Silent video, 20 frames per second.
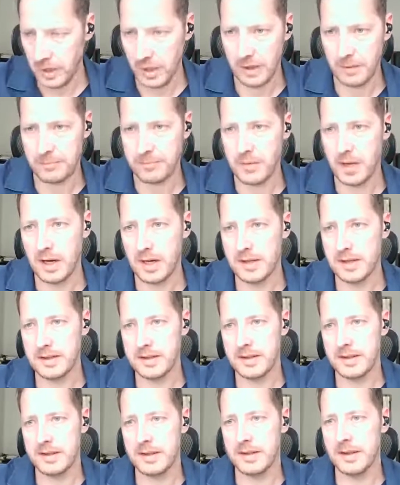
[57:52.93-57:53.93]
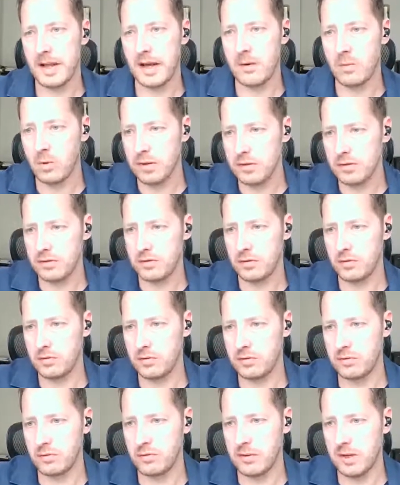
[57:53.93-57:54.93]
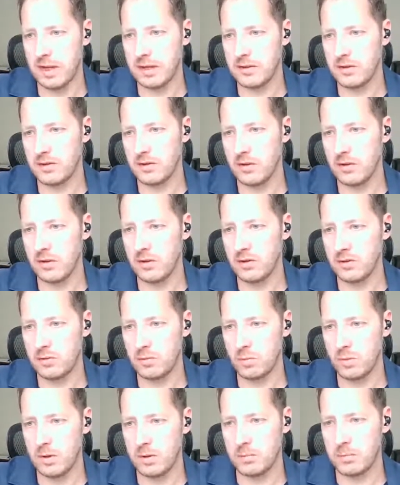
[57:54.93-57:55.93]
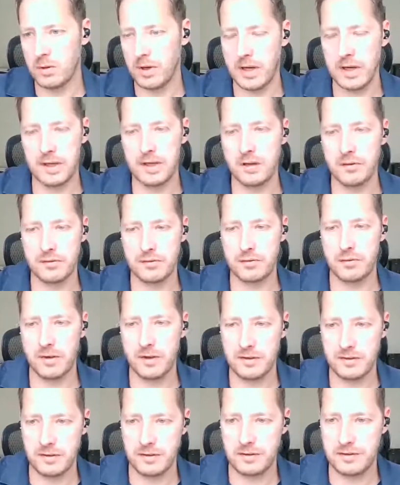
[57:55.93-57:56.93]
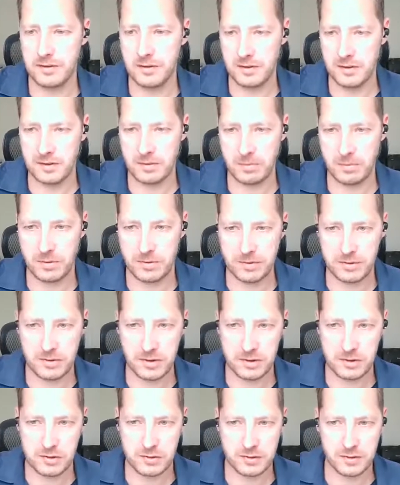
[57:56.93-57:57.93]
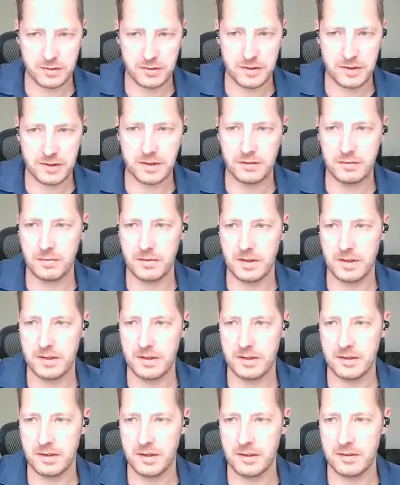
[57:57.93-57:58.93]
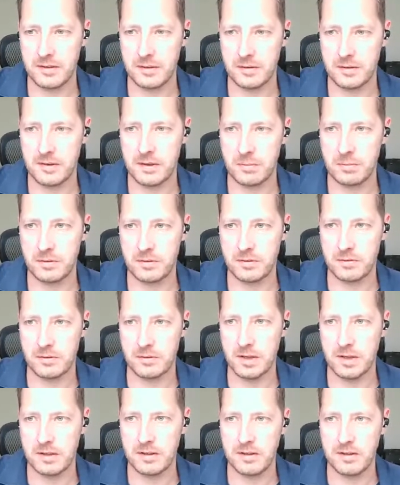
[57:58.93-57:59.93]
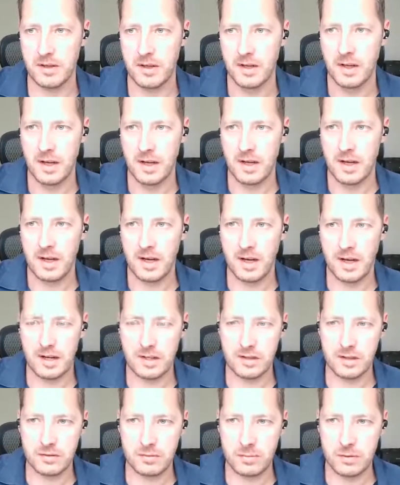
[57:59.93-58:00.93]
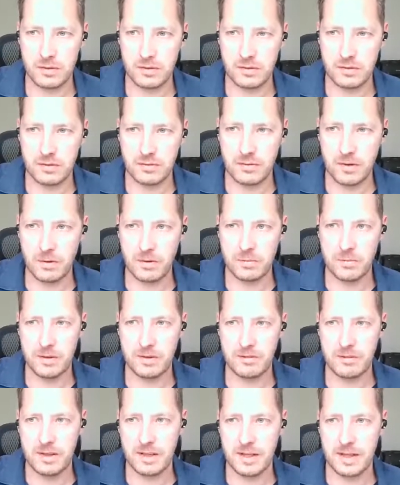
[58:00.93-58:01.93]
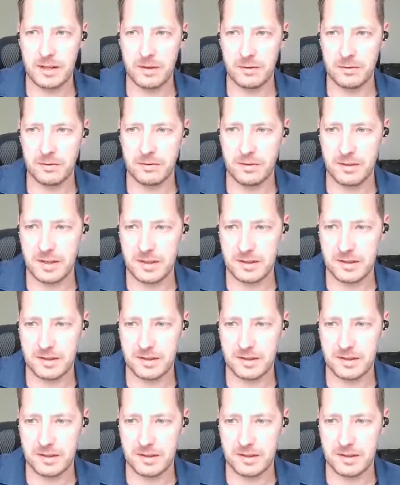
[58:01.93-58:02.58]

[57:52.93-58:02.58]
Yeah, I wanted to get onto one point. I love Tracy's presentation, so thanks for that. I thought that was great. I just wanted to very briefly get onto